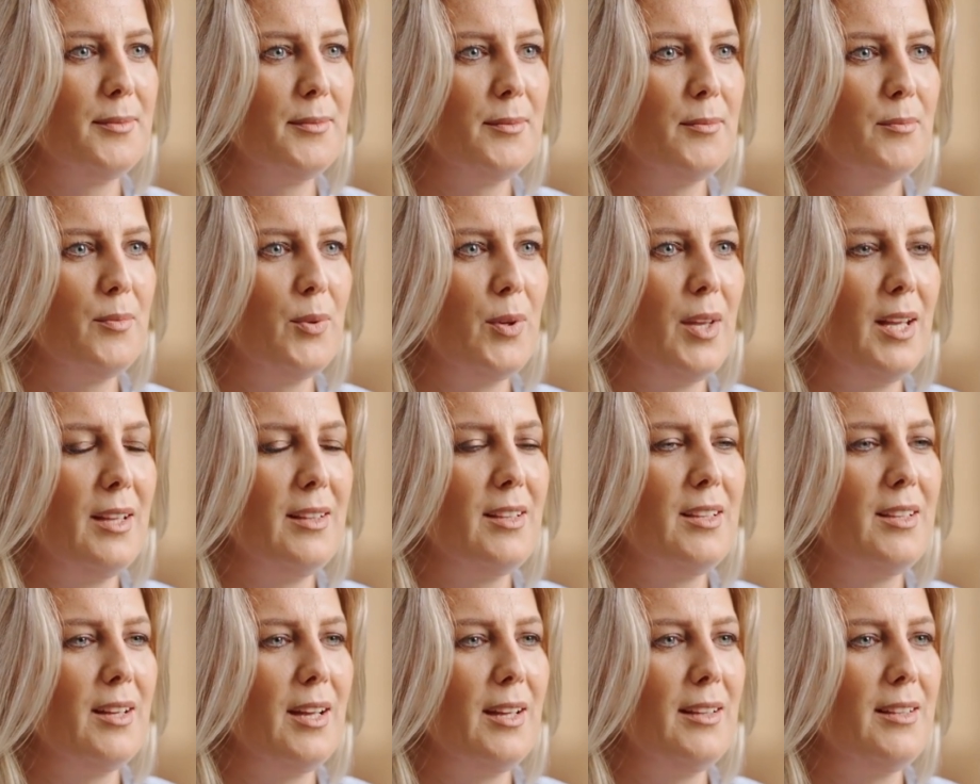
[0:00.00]
For
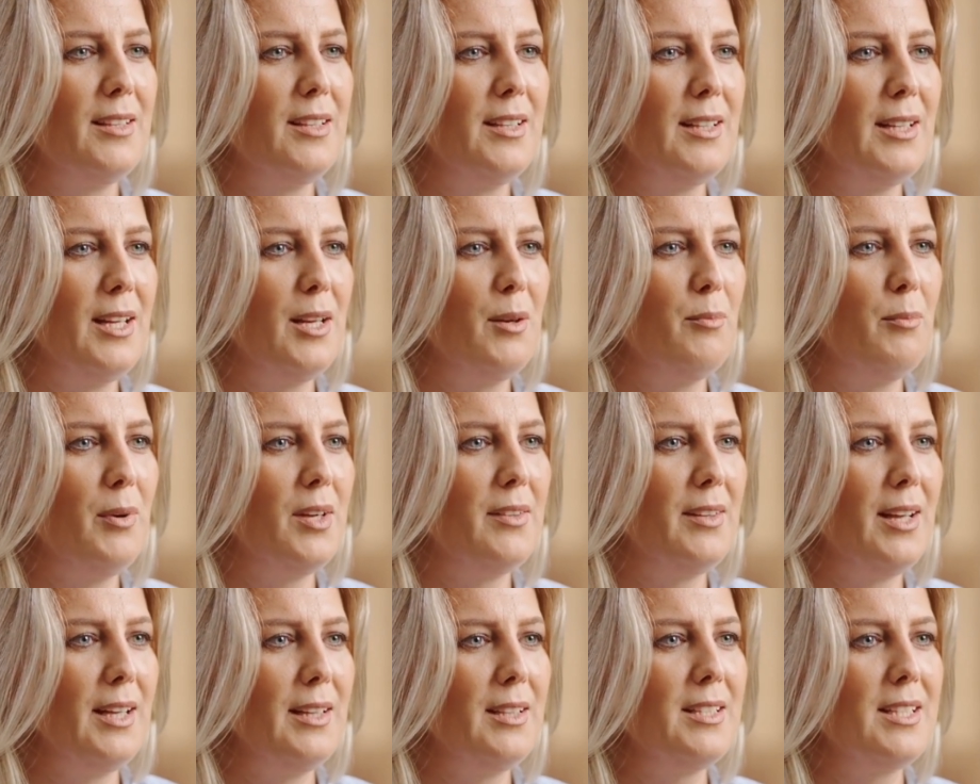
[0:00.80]
instance, it
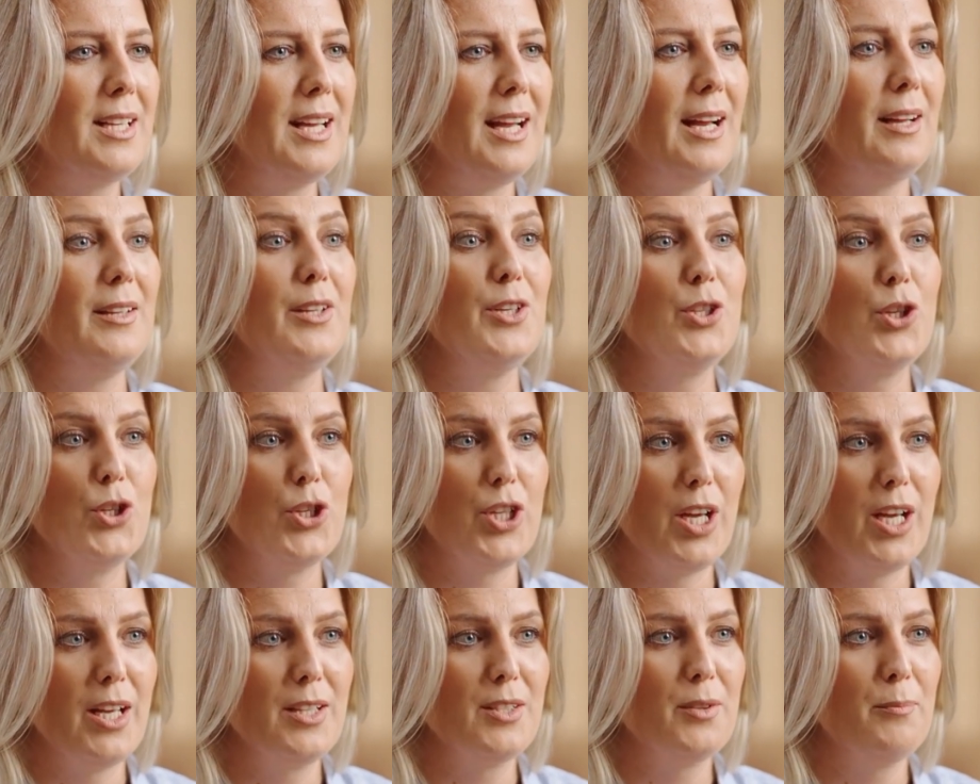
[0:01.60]
rethinks cancer
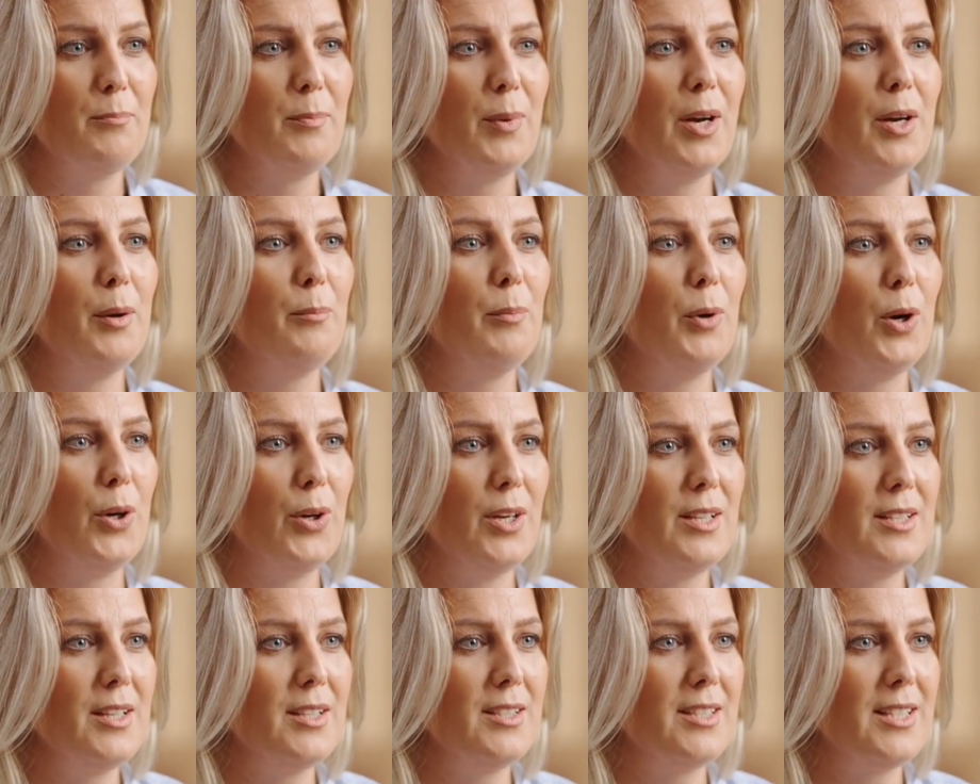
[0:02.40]
as a
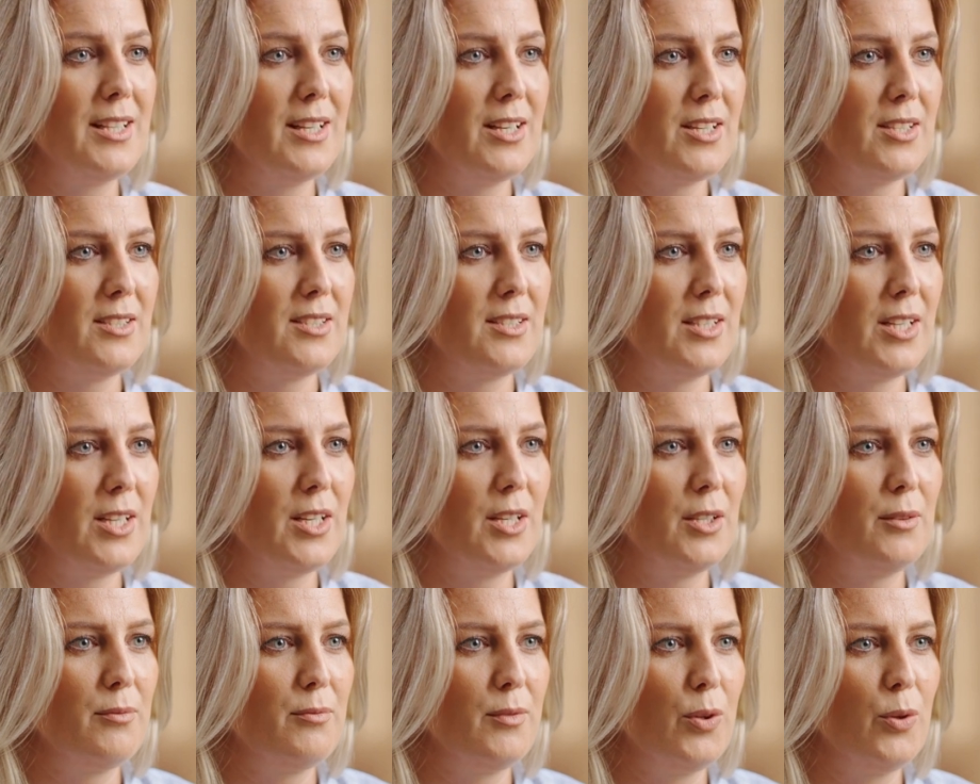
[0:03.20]
metabolic disease,
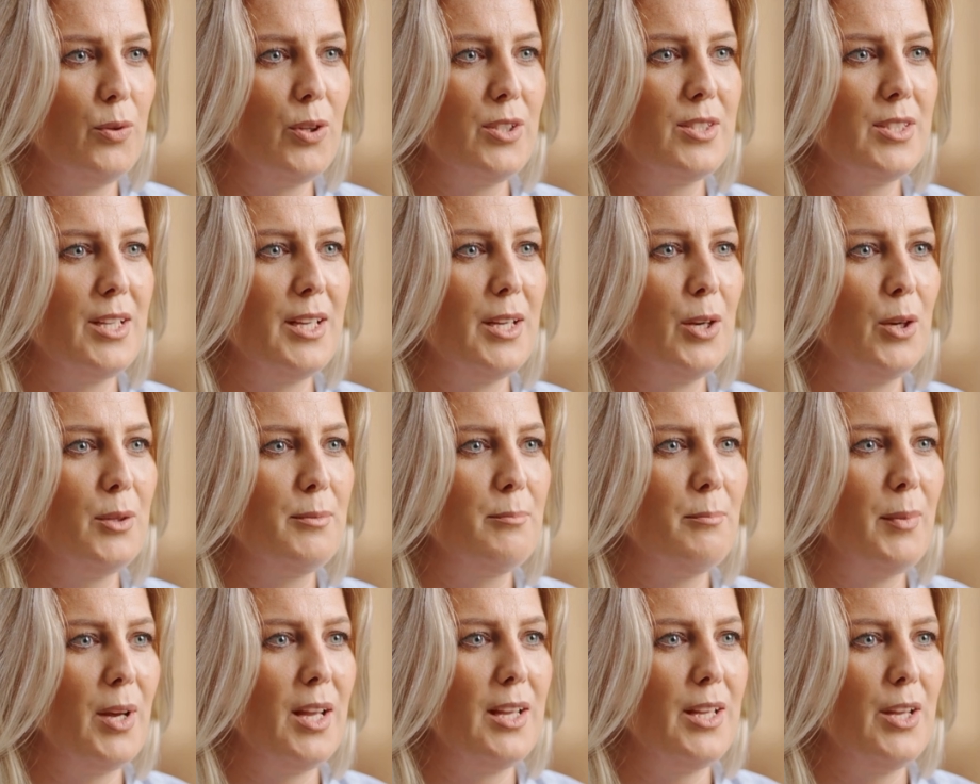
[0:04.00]
focusing on
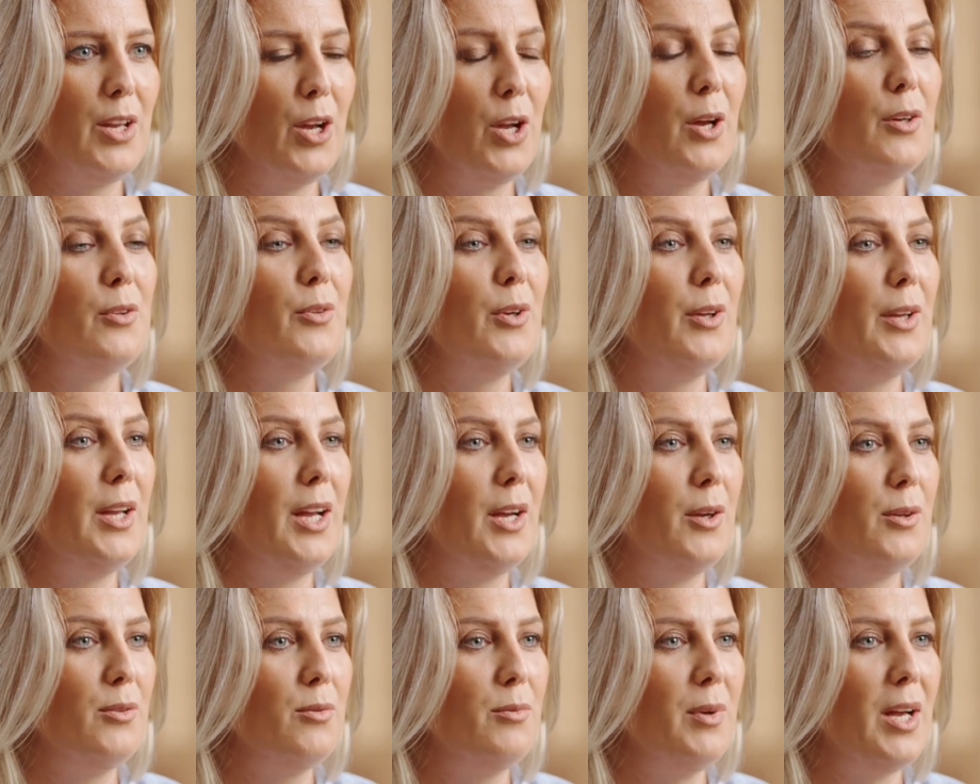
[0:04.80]
mitochondrial
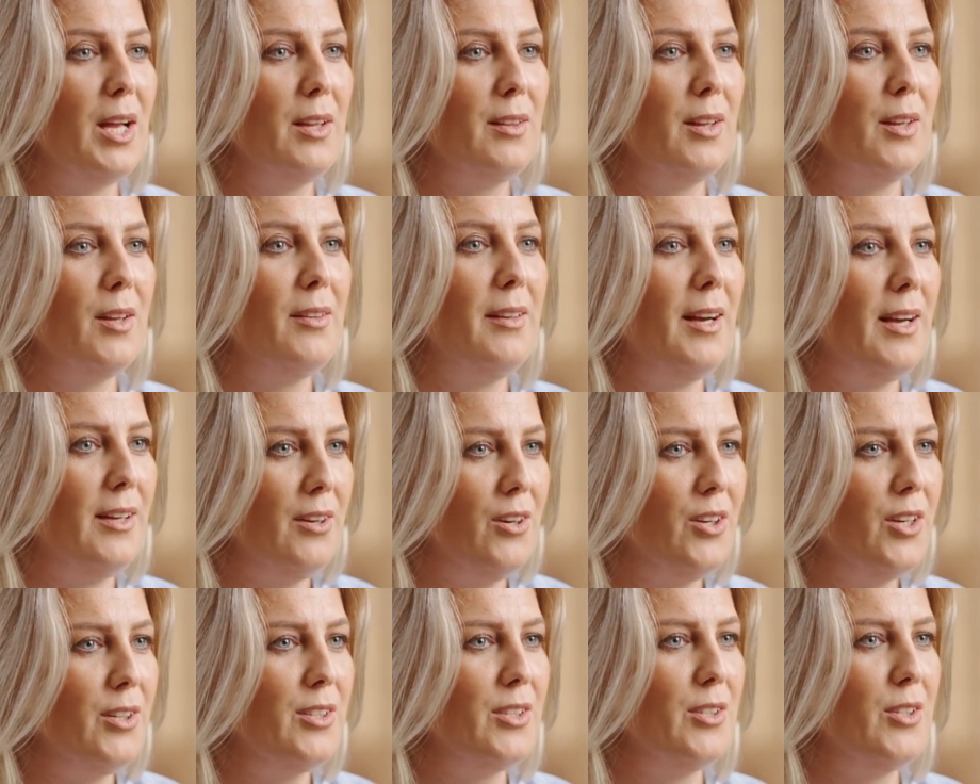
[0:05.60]
health rather than
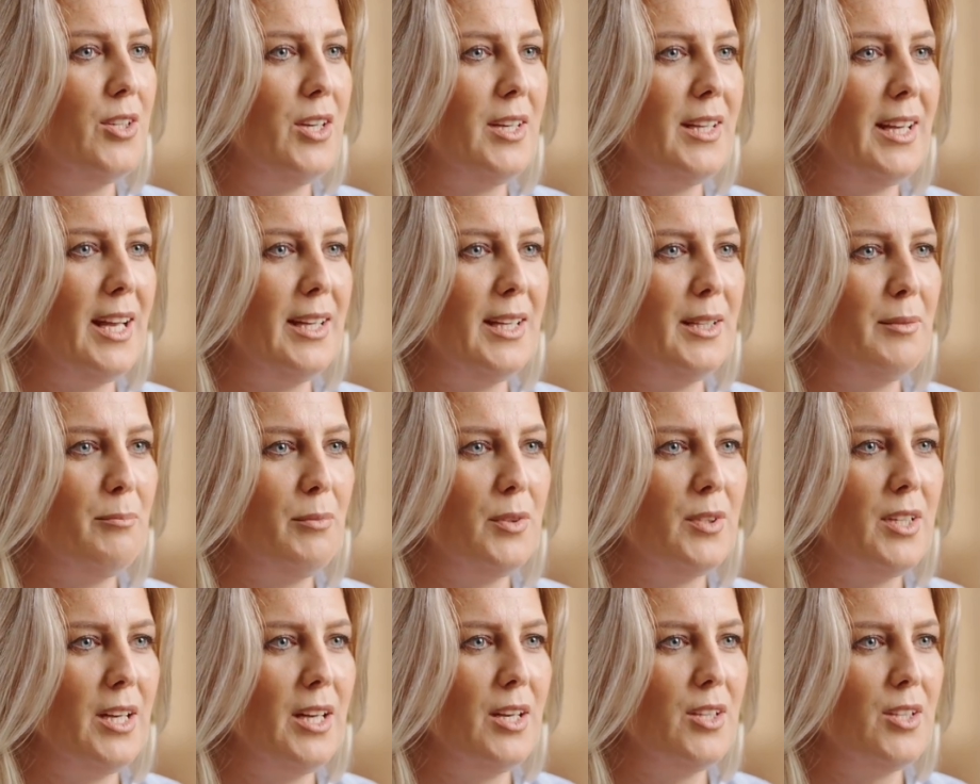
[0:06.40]
just genetic
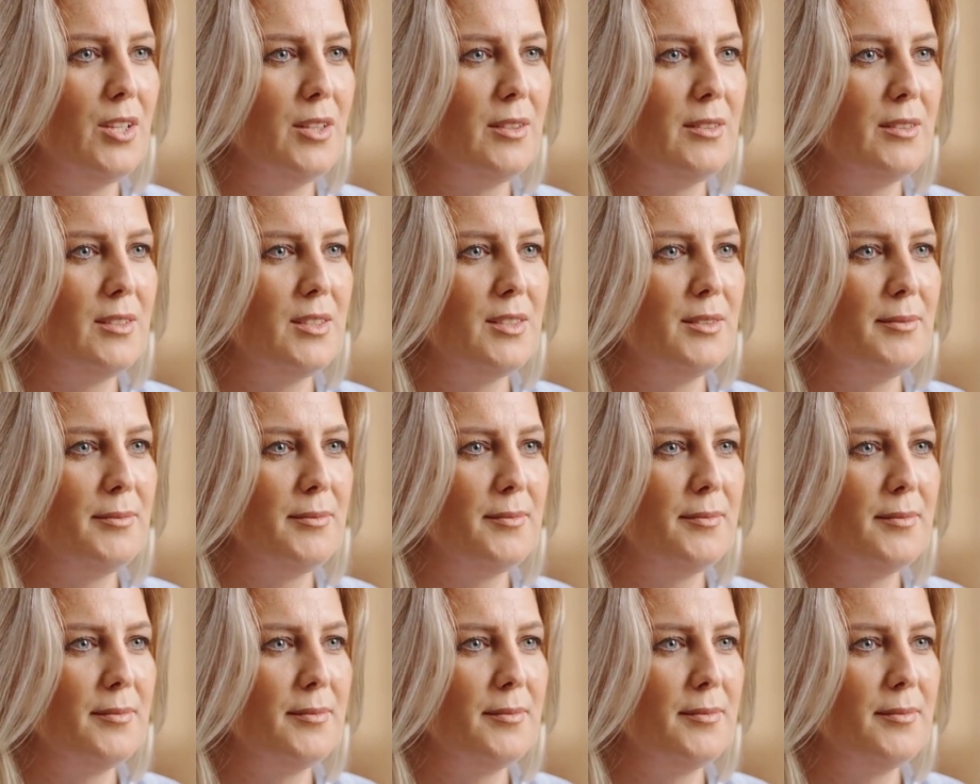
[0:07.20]
mutations.